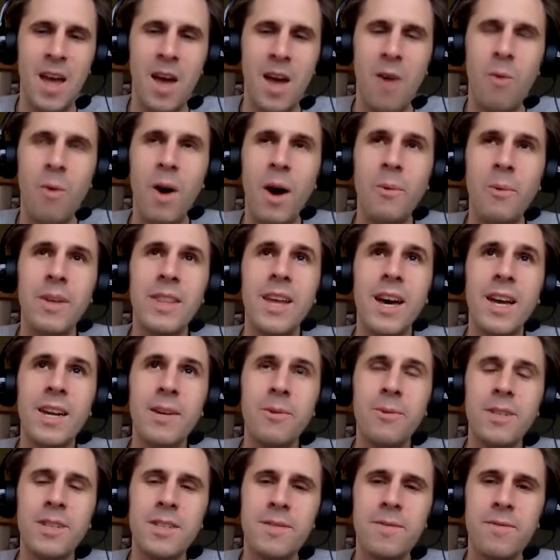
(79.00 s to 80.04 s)
Well, we thought
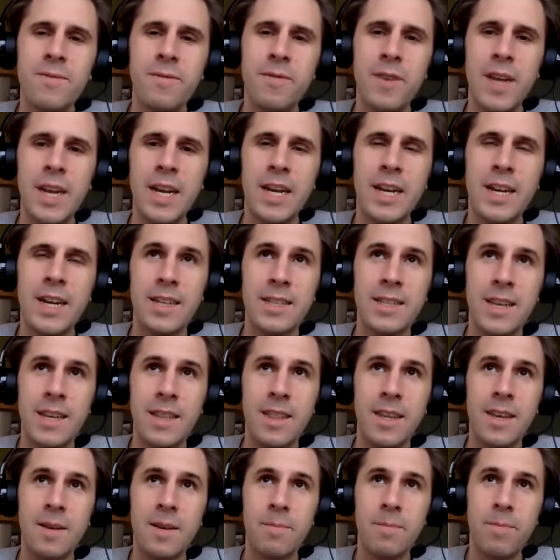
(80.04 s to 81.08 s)
it was fitting because I
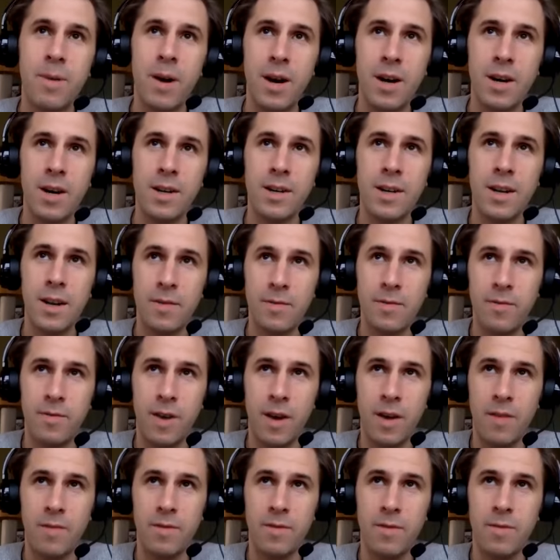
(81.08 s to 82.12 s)
think part of
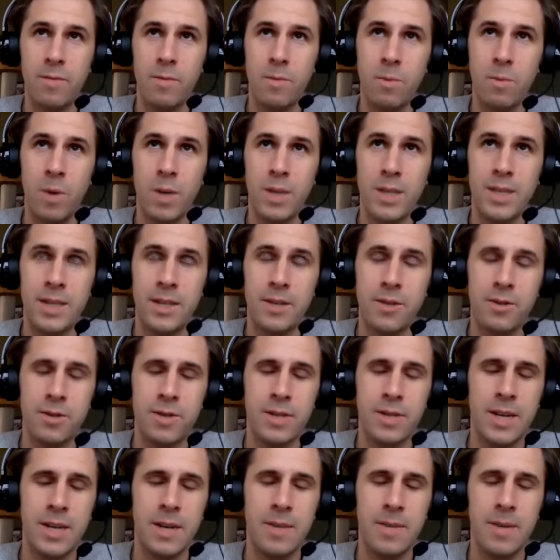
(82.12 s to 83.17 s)
what's
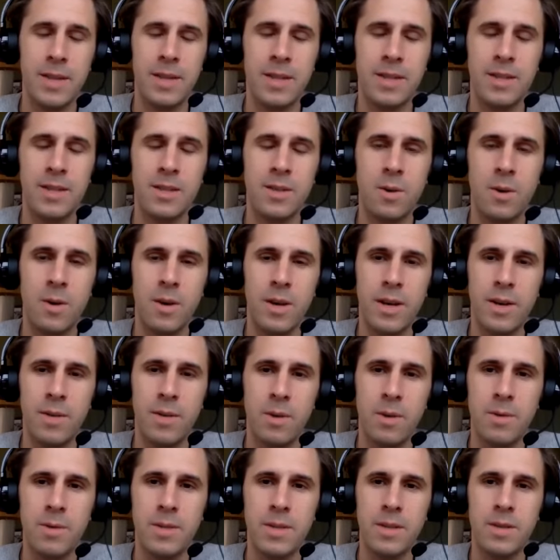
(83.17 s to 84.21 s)
interesting about this story and
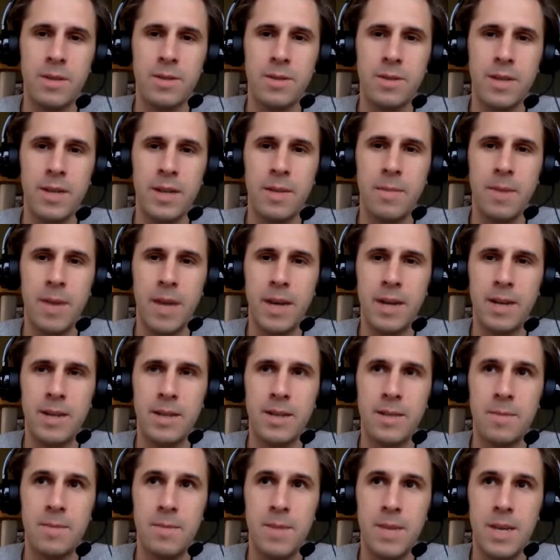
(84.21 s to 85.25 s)
what was interesting about it
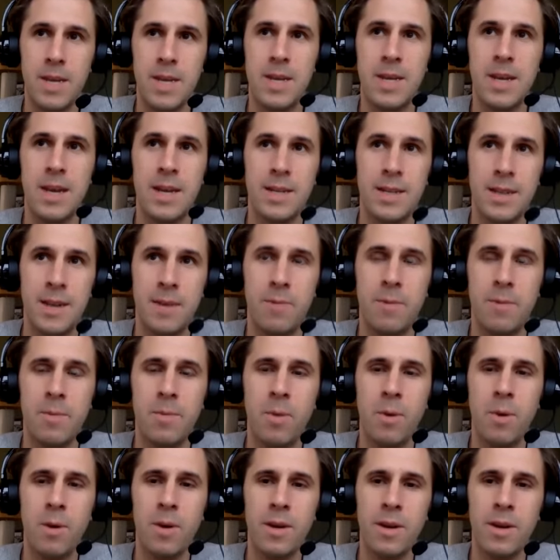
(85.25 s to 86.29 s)
to me as I
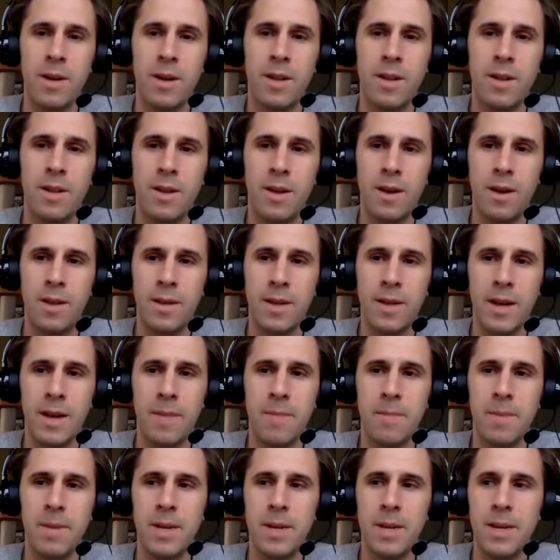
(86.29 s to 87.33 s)
reported on the
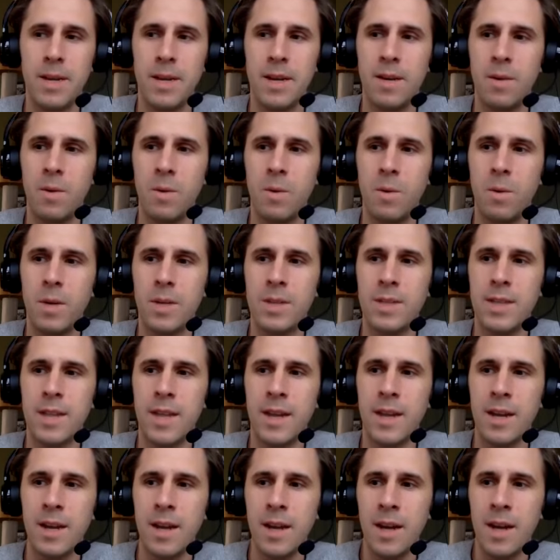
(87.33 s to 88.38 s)
company was
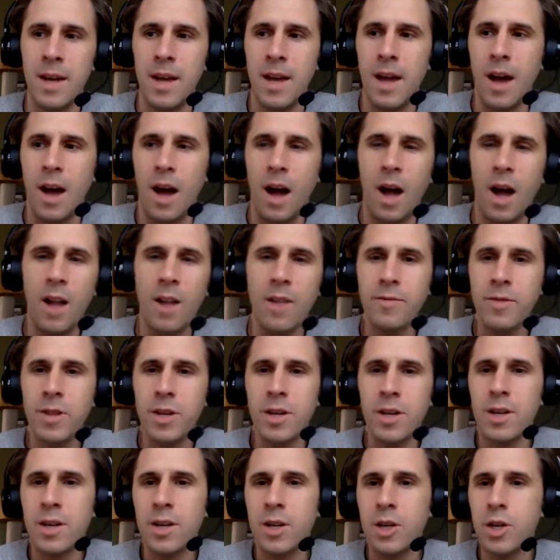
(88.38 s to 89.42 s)
that all of
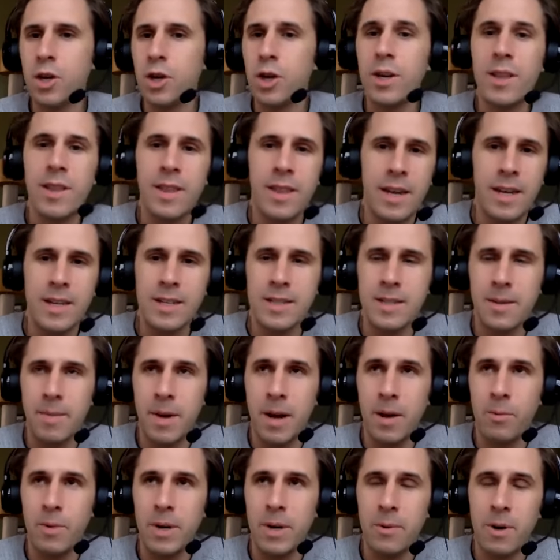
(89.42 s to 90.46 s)
the good things
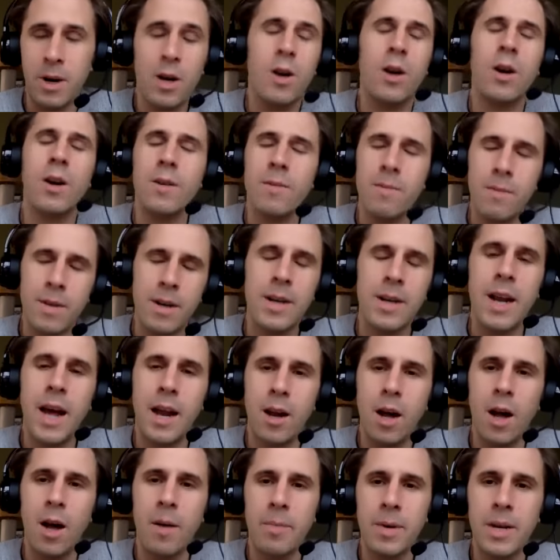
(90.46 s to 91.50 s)
about WeWork, or not
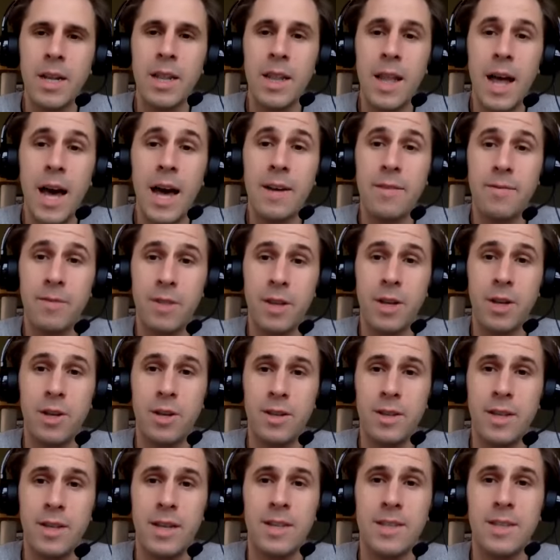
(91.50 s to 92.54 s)
all, but a lot of the
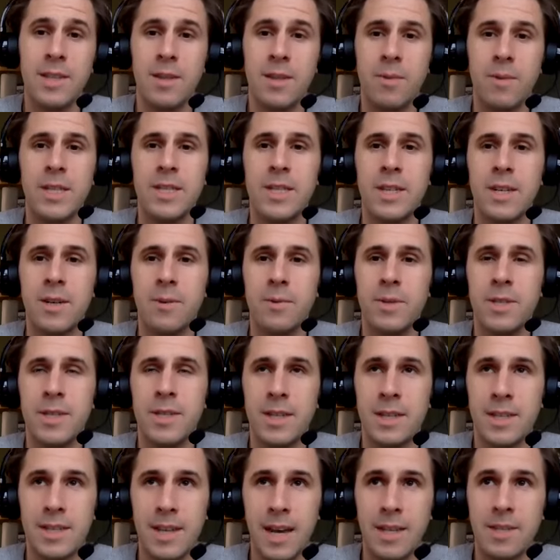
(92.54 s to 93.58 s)
good things, and the reason it was
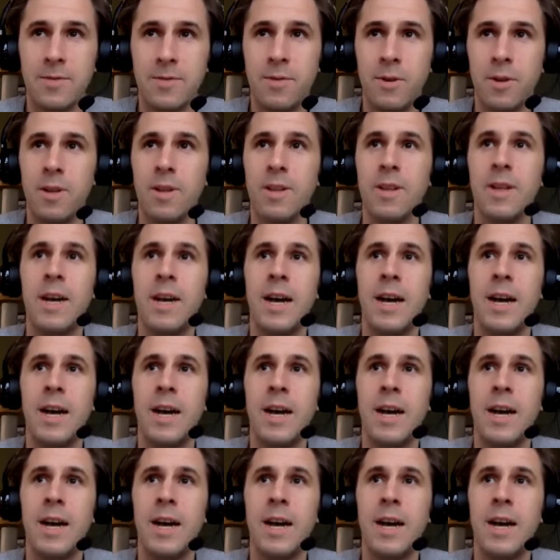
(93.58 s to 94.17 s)
successful